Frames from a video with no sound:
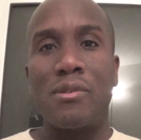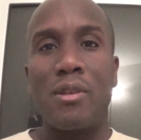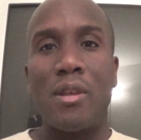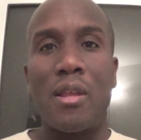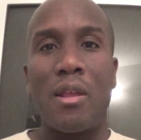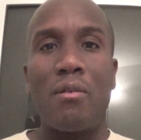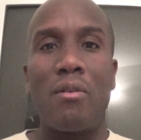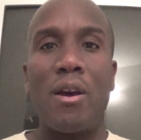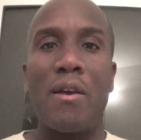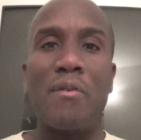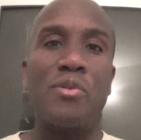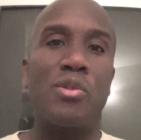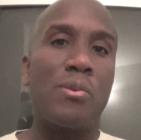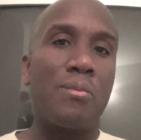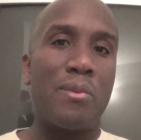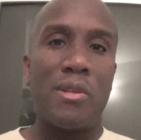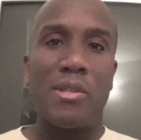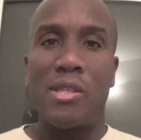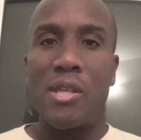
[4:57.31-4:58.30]
They don't have
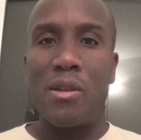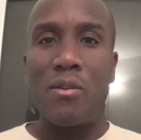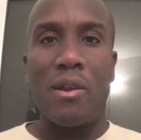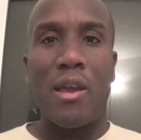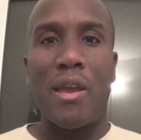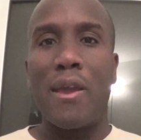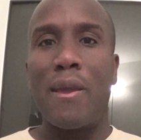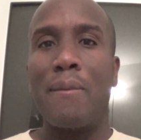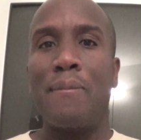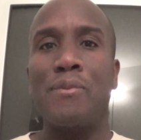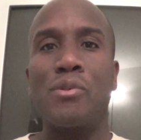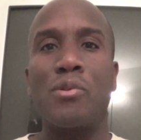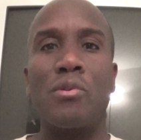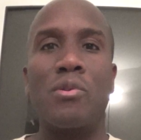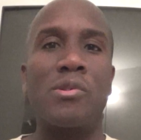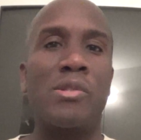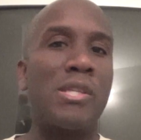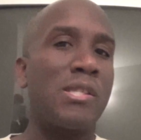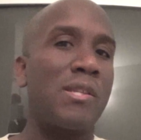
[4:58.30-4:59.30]
Super Nintendo games
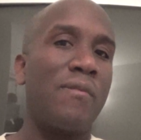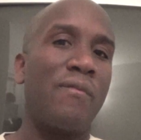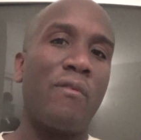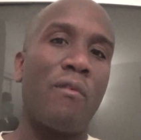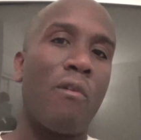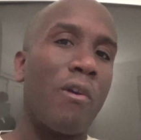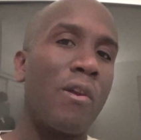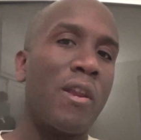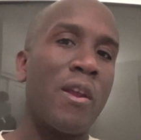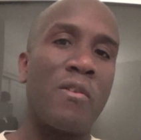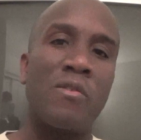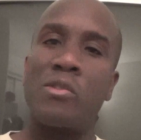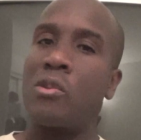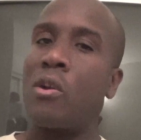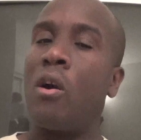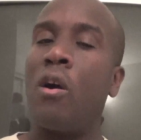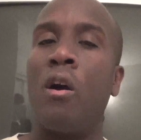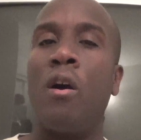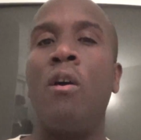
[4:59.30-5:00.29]
or 64 on there. It's
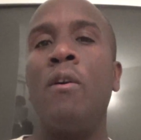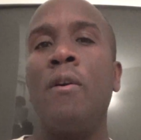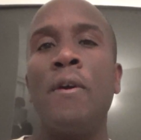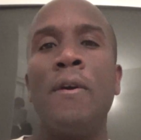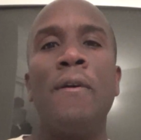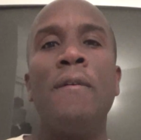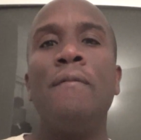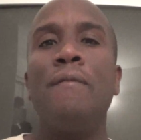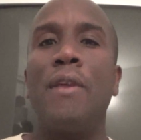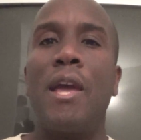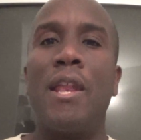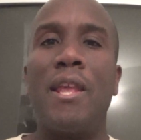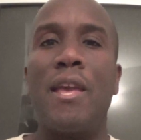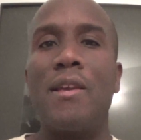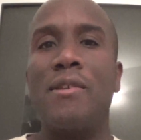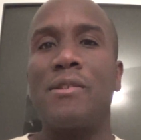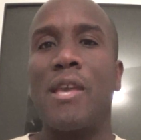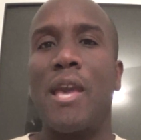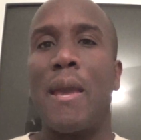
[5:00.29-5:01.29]
all
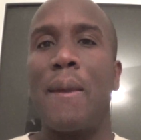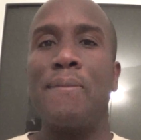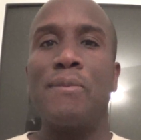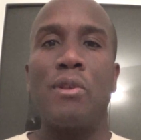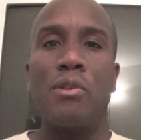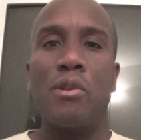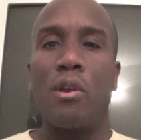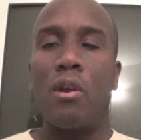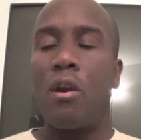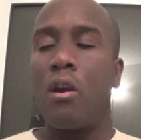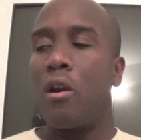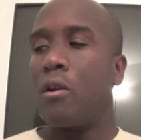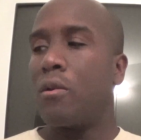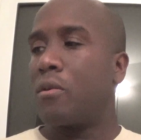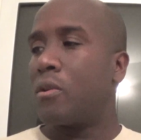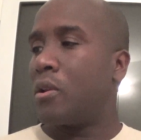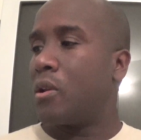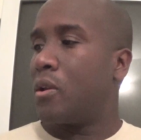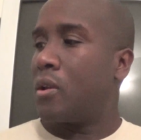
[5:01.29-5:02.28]
NES games on the cart.
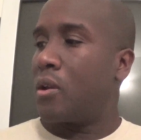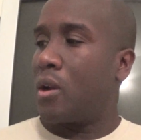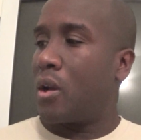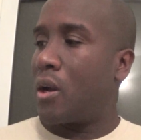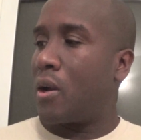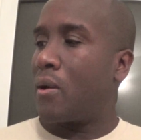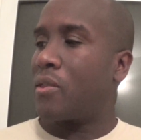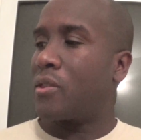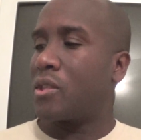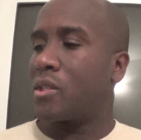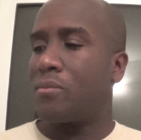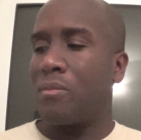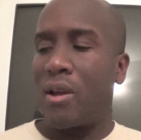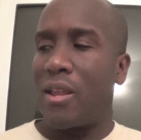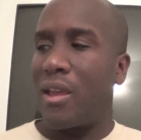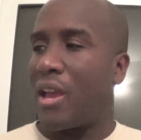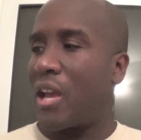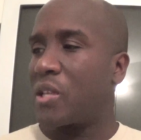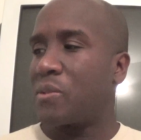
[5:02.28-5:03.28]

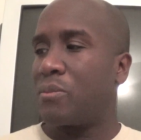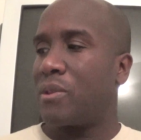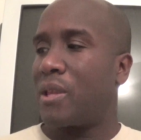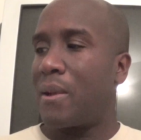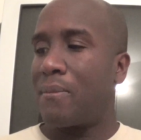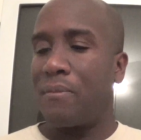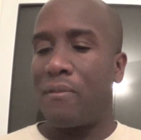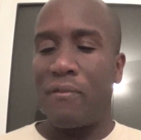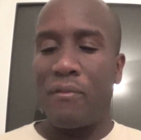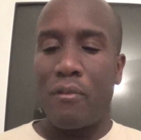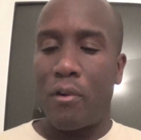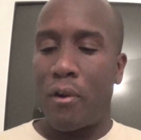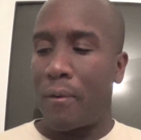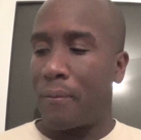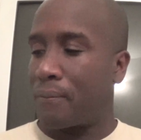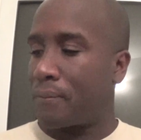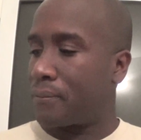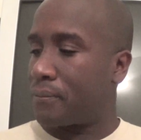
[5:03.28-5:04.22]
Somebody asked me that before.